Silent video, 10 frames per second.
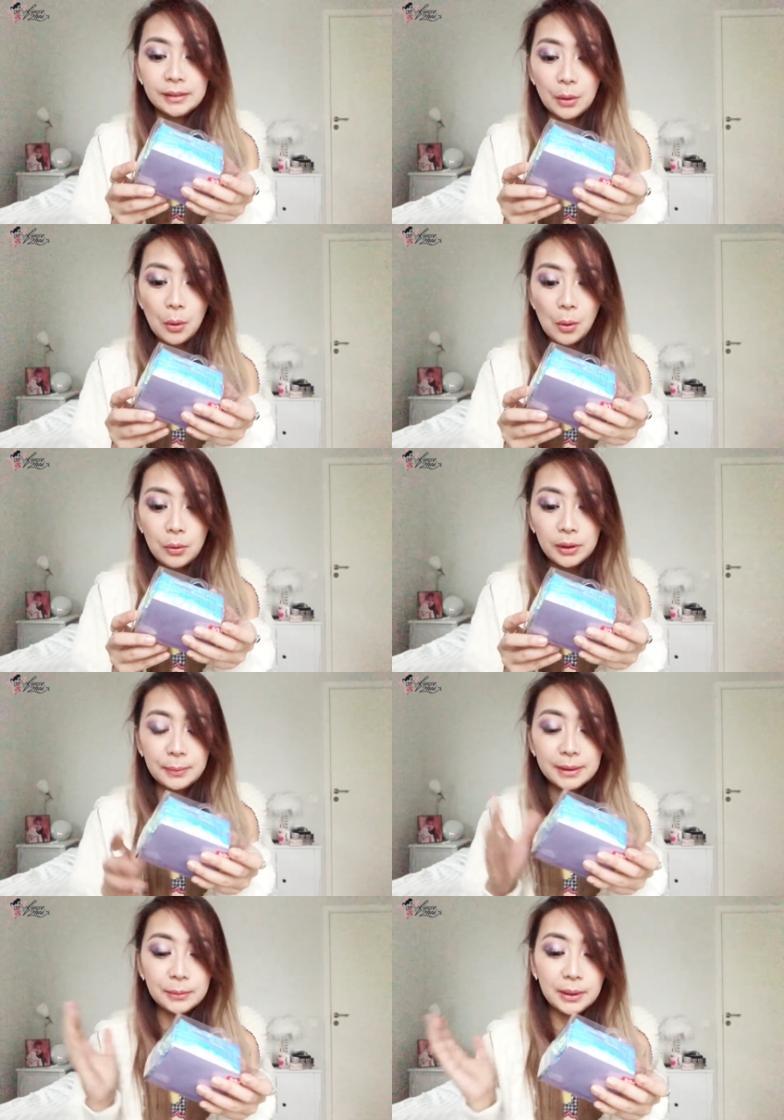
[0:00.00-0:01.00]
so it
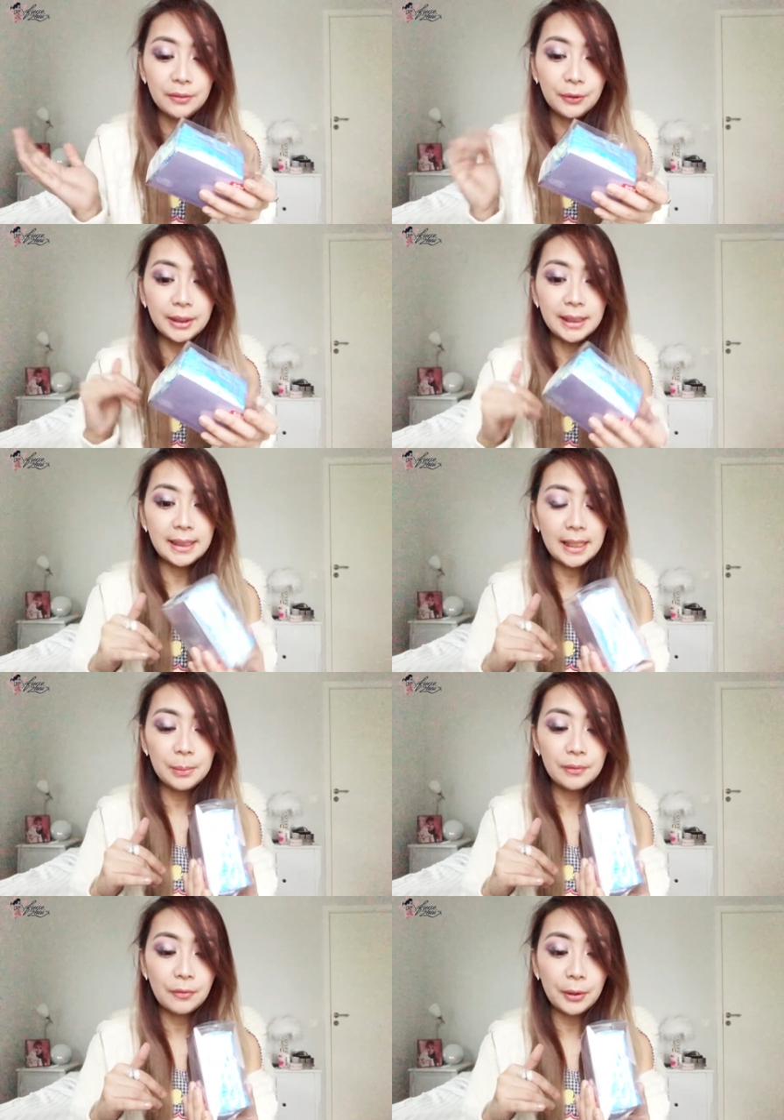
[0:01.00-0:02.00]
was 24.99
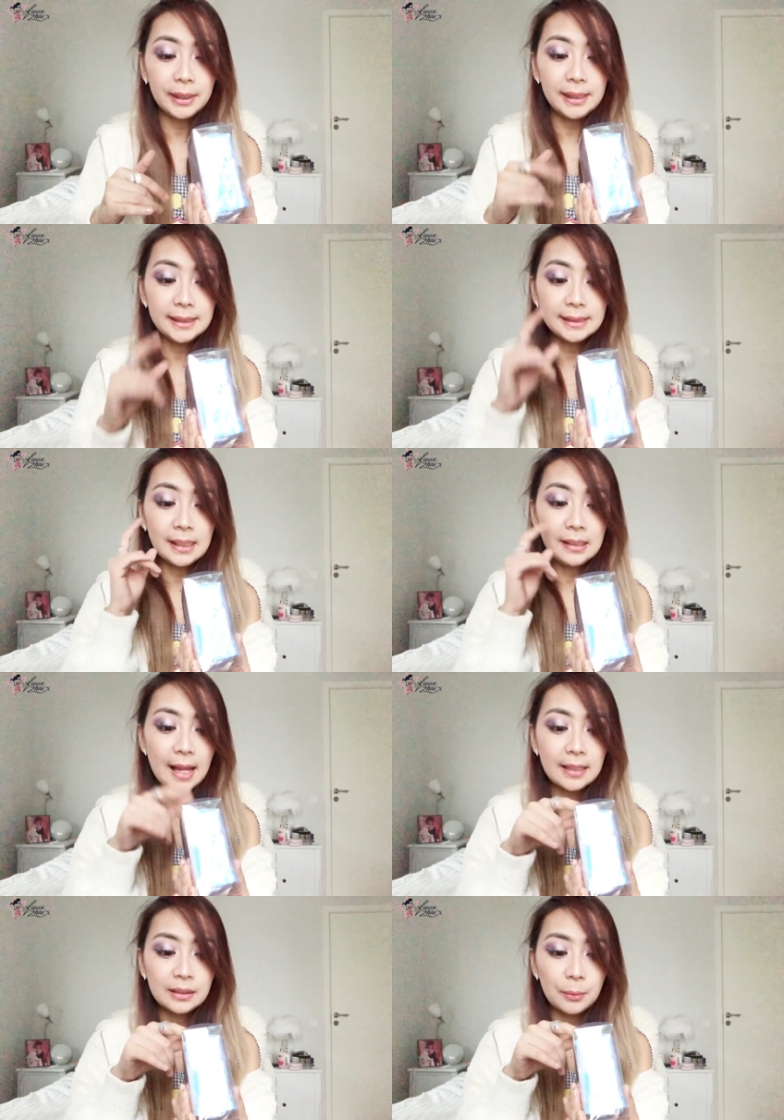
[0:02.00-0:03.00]
before and it's the
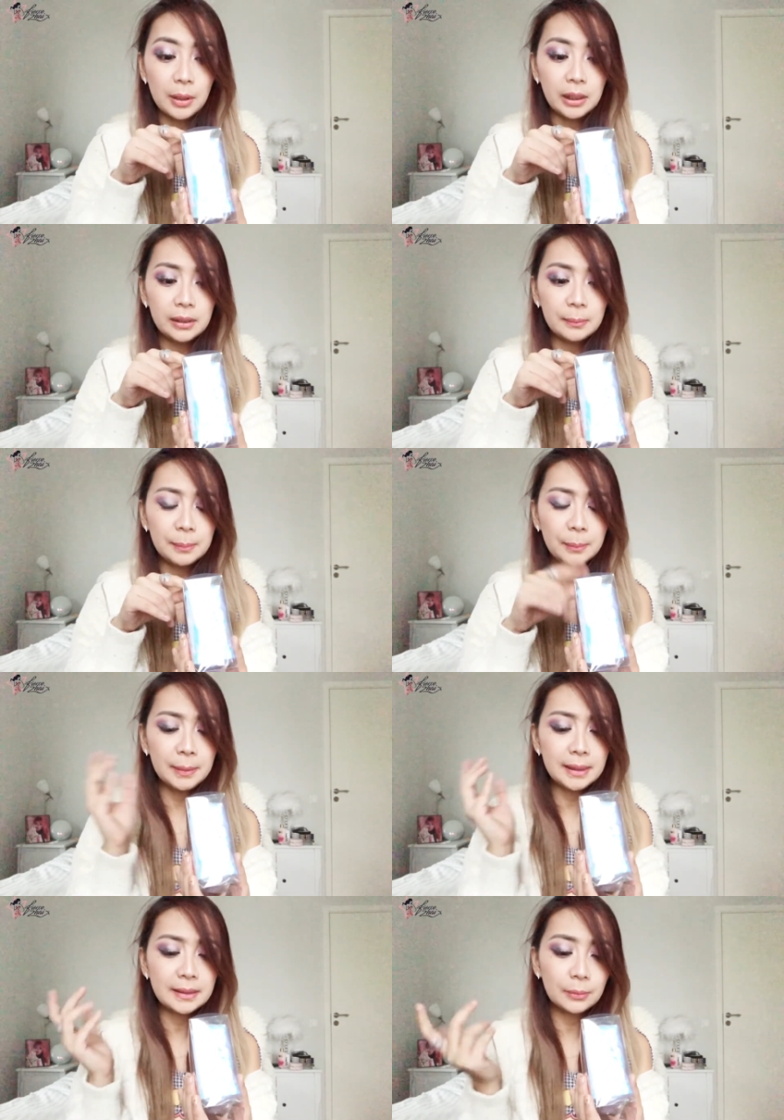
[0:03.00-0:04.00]
last one
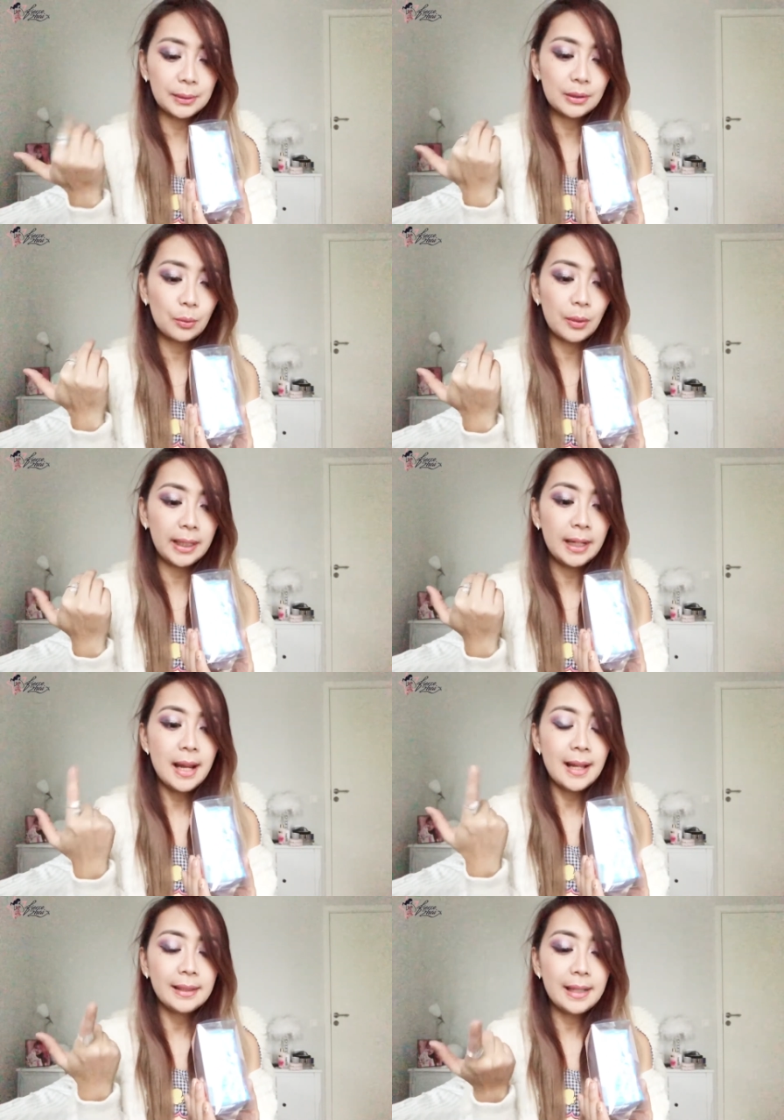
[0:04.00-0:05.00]
maybe that's the reason why
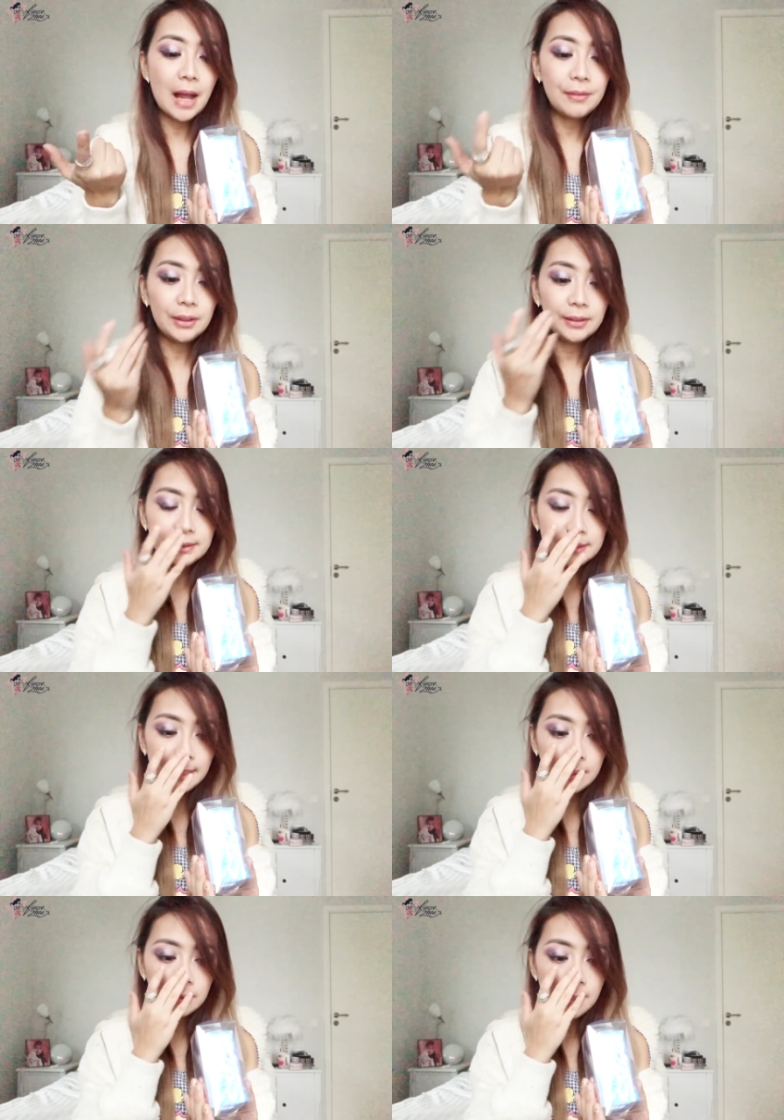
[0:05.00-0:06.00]
they have it on
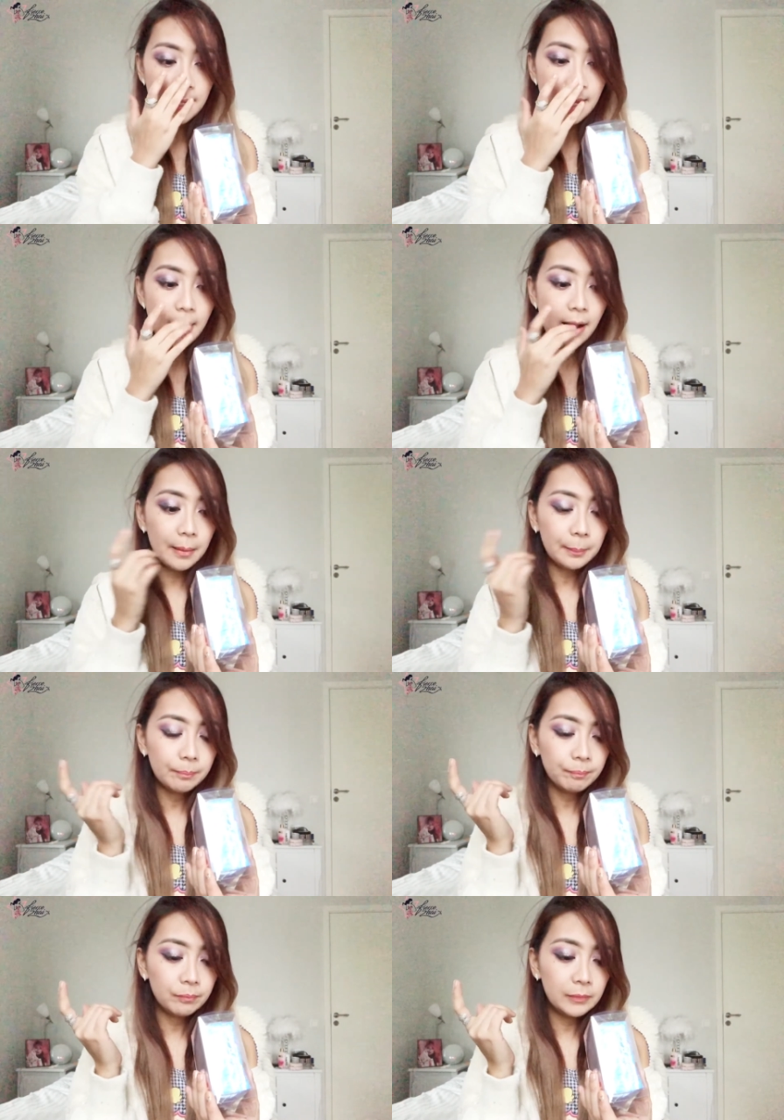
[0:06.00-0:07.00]
sale
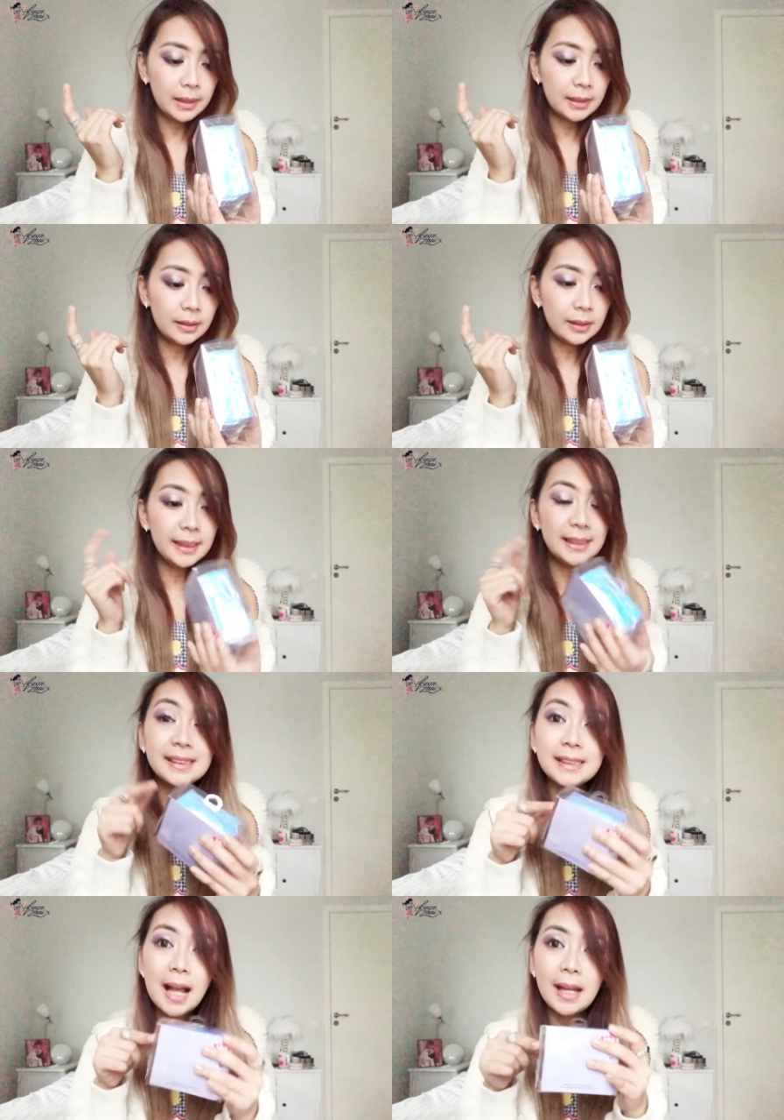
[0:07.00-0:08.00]
um
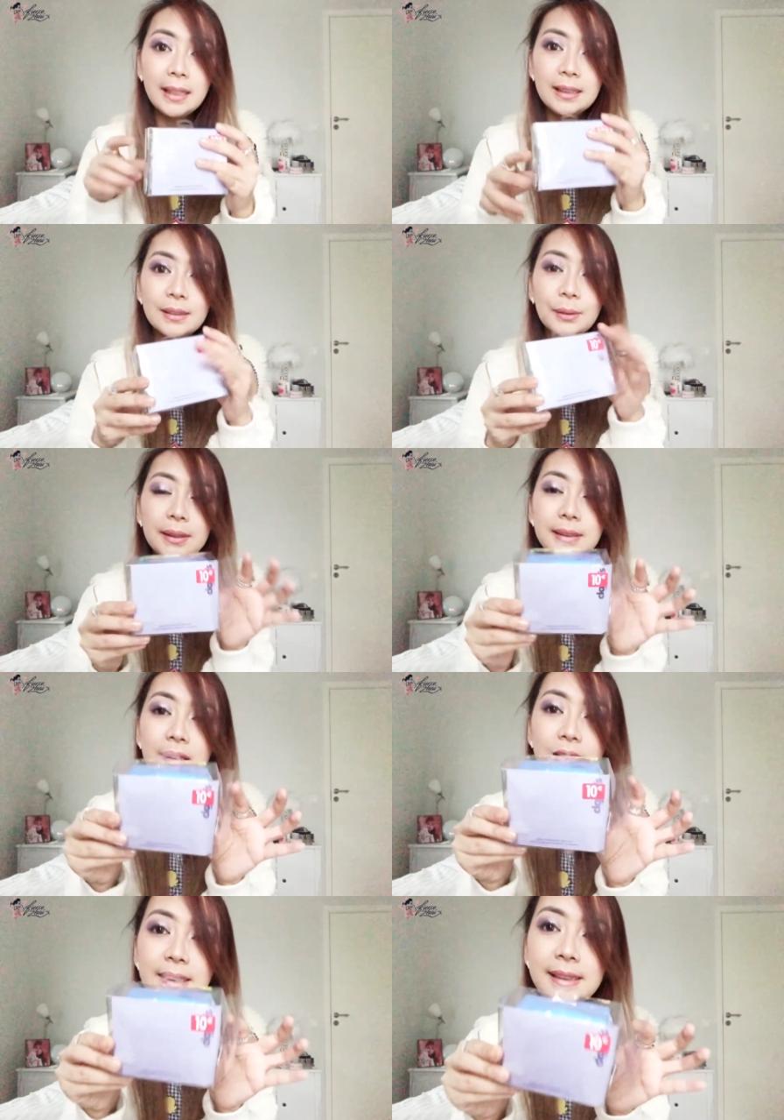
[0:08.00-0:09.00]
inside so it's
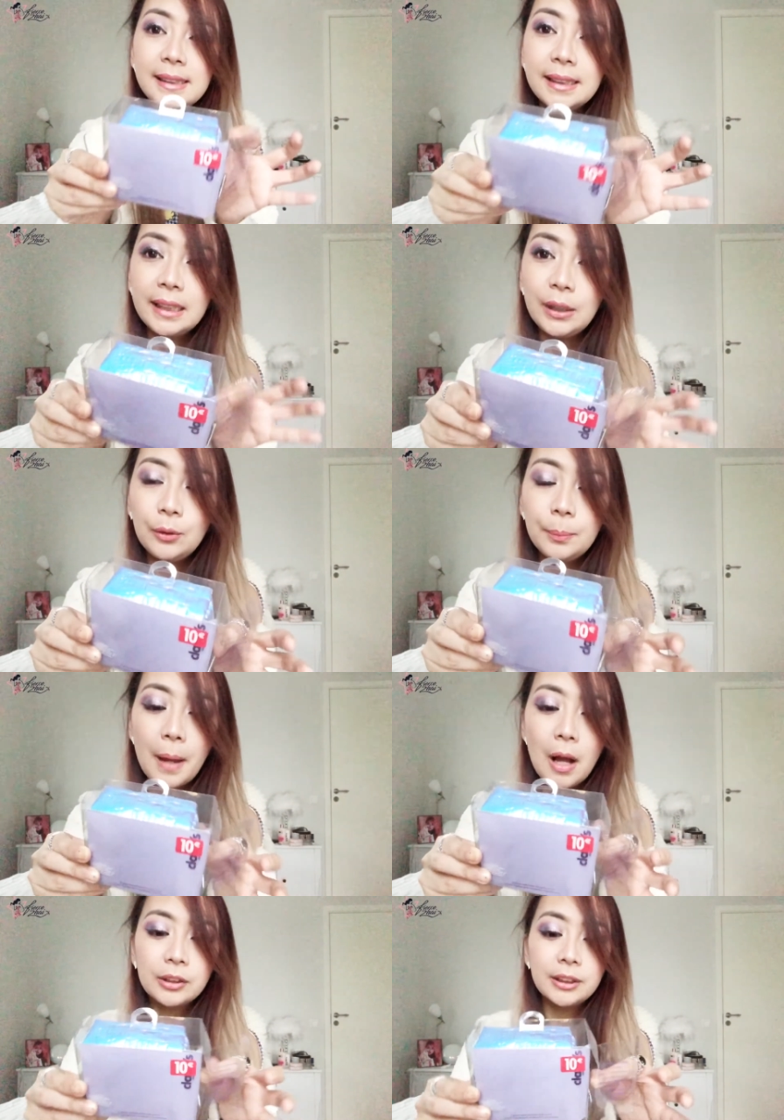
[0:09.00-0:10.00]
not just this cute
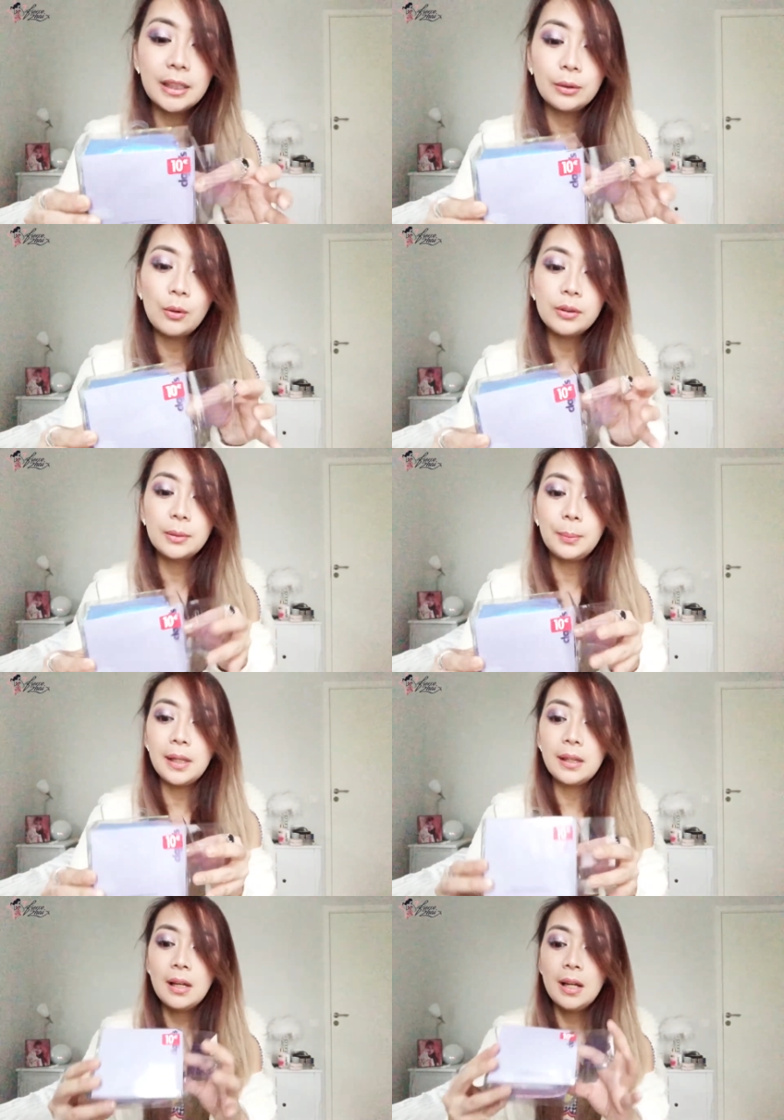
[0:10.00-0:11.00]
pouch that goes with